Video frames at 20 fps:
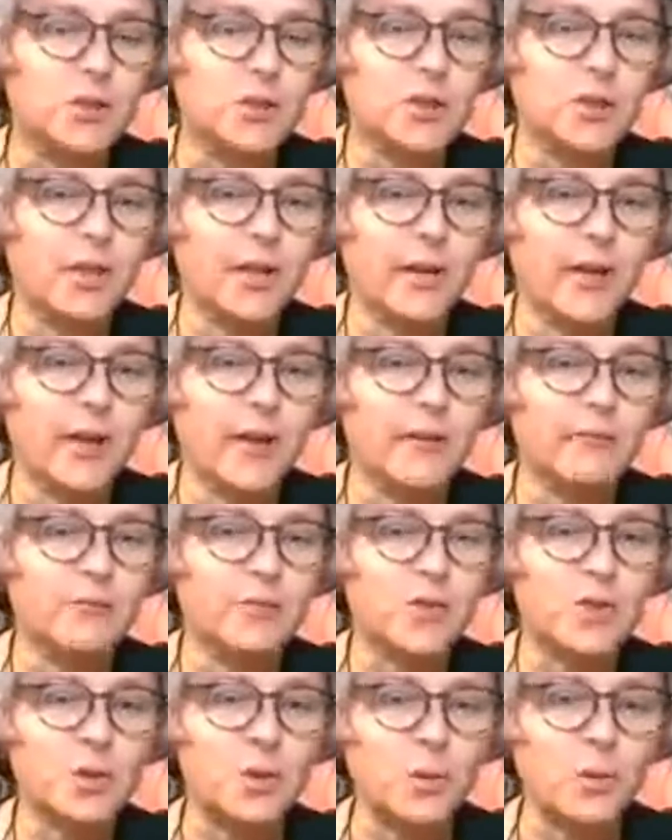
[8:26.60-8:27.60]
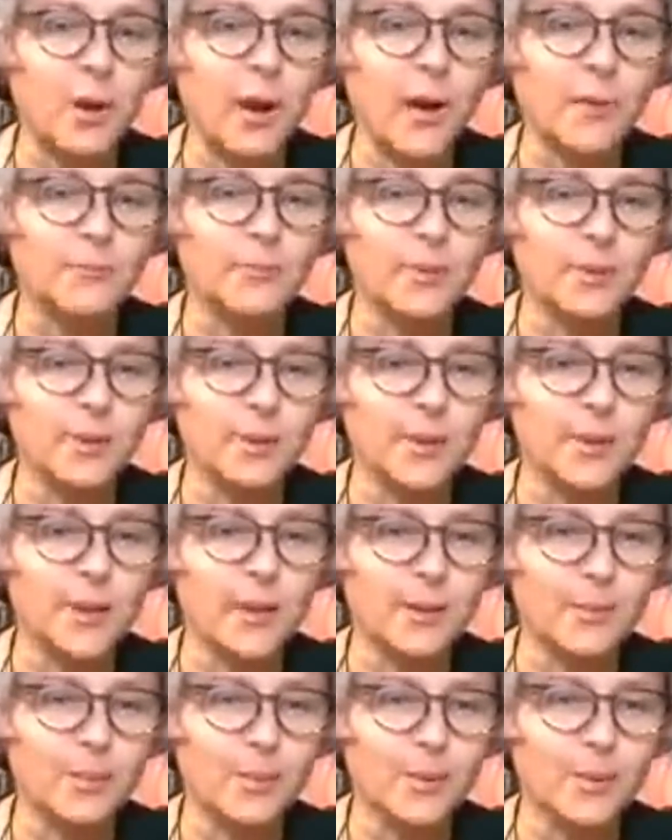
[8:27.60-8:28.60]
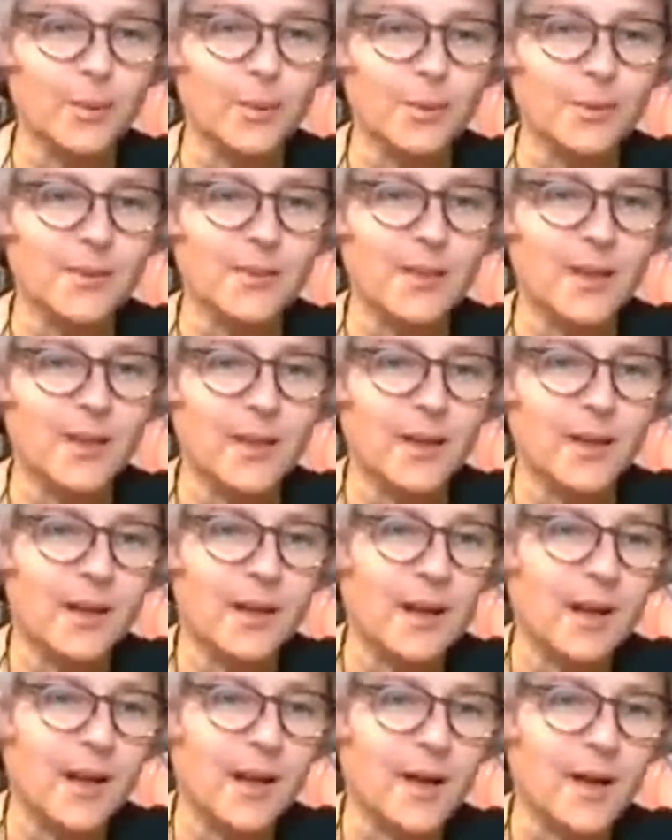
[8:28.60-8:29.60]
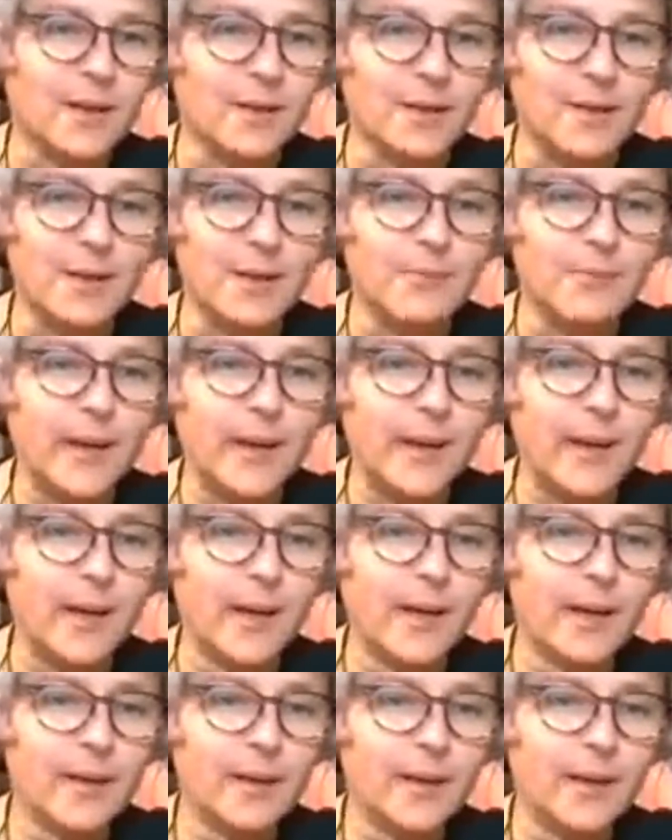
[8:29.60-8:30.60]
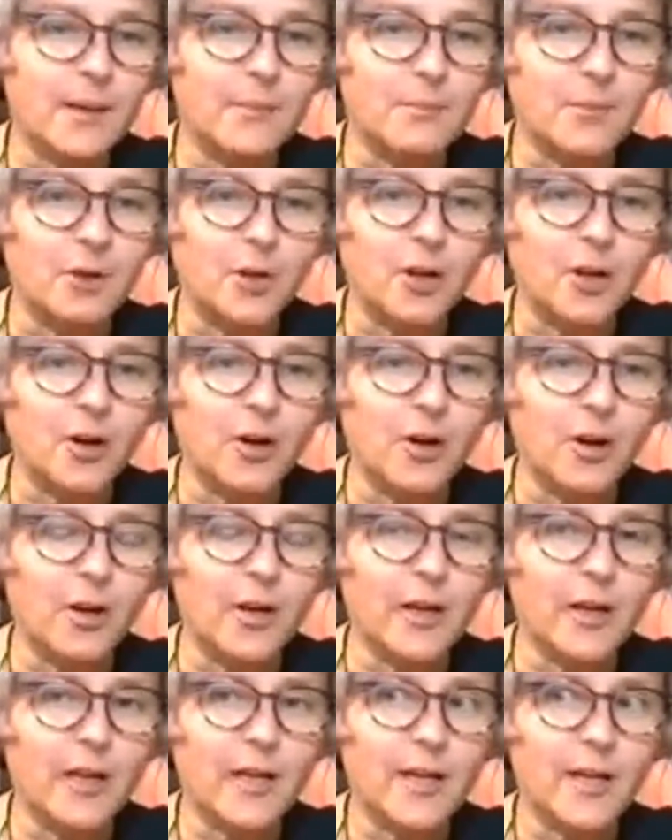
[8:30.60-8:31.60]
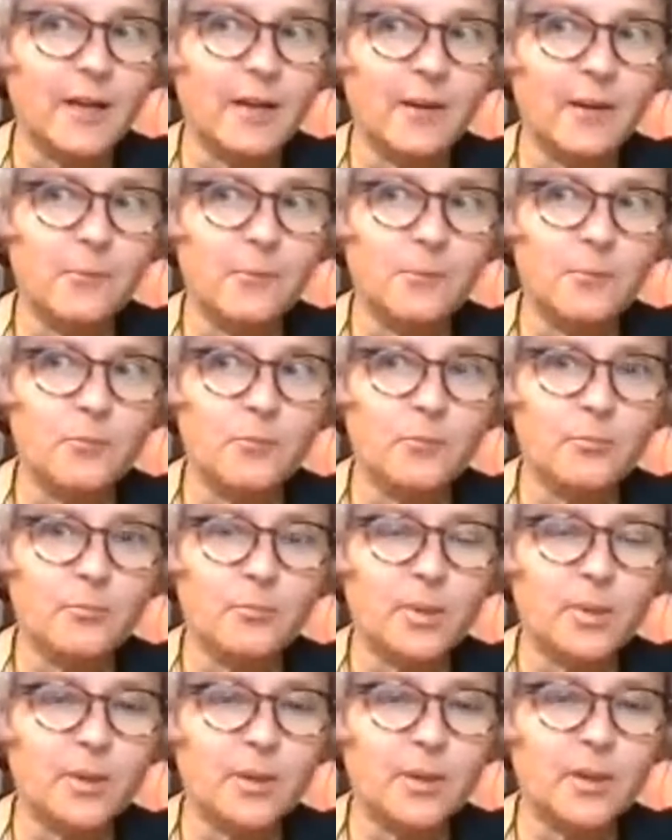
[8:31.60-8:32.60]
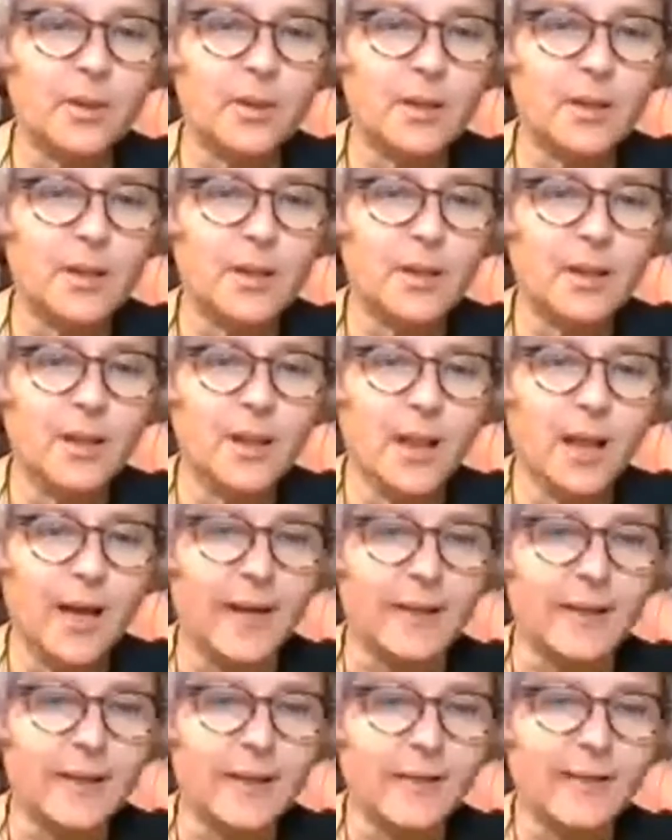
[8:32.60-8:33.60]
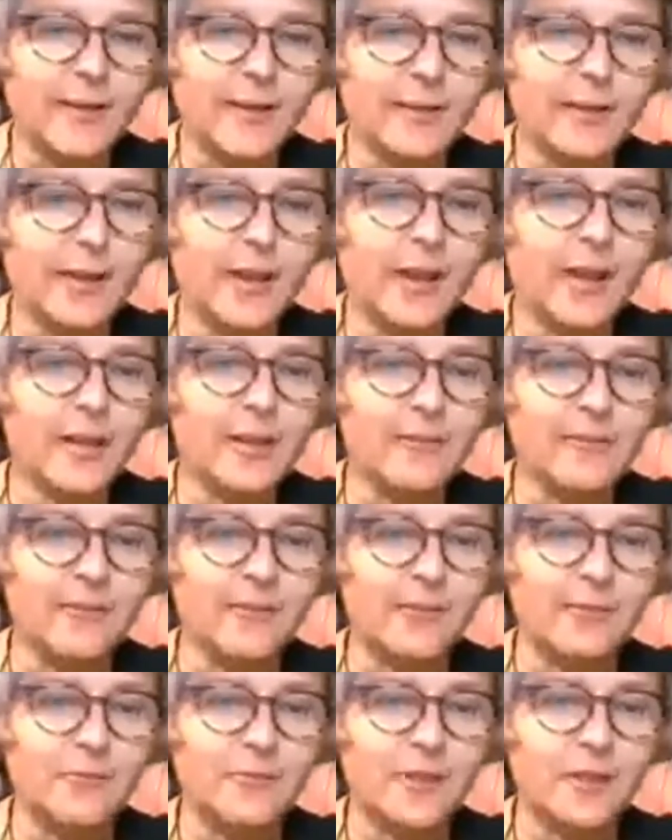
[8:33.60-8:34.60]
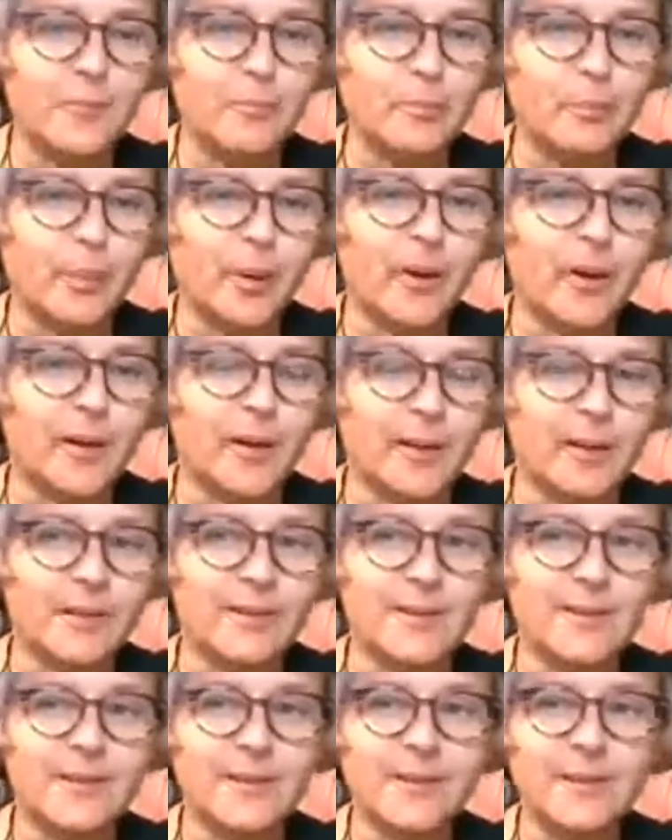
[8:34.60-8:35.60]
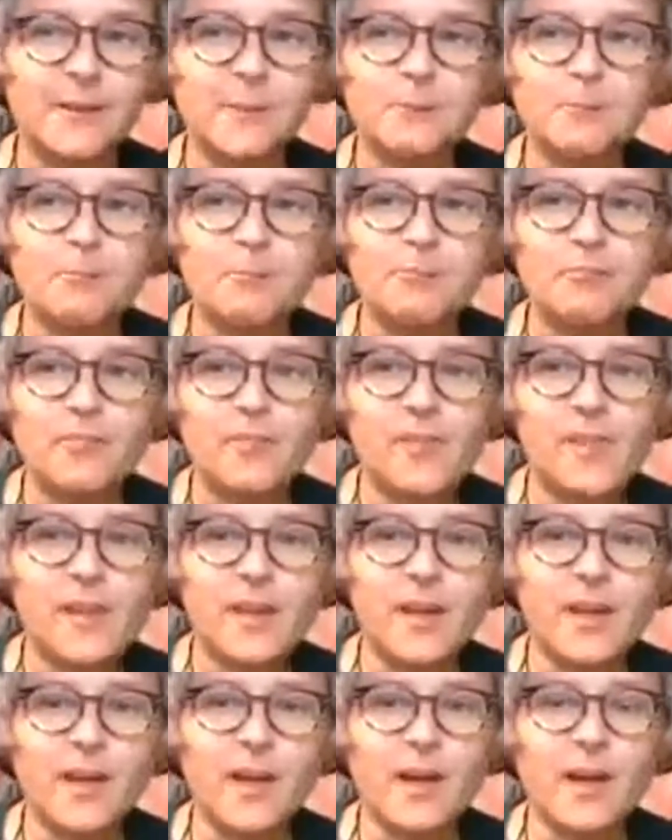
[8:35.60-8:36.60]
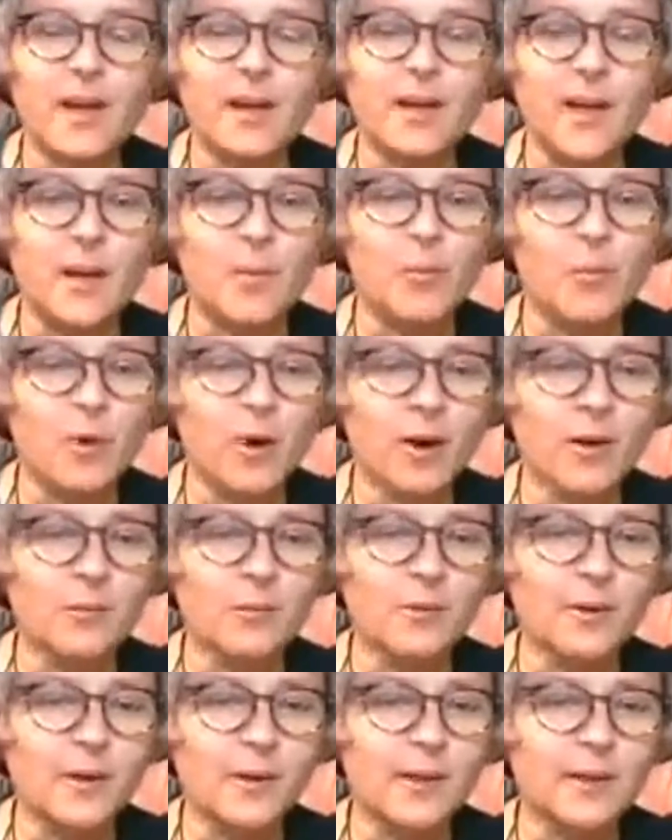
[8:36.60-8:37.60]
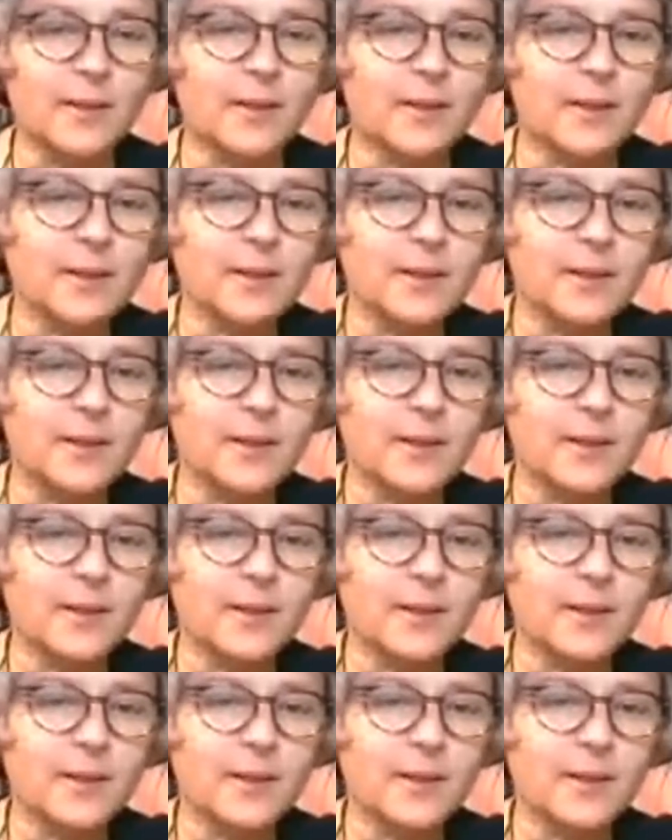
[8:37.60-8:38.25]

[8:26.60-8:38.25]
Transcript: They have trapper keepers on eBay and Macari, but like they're like $50 and I want one.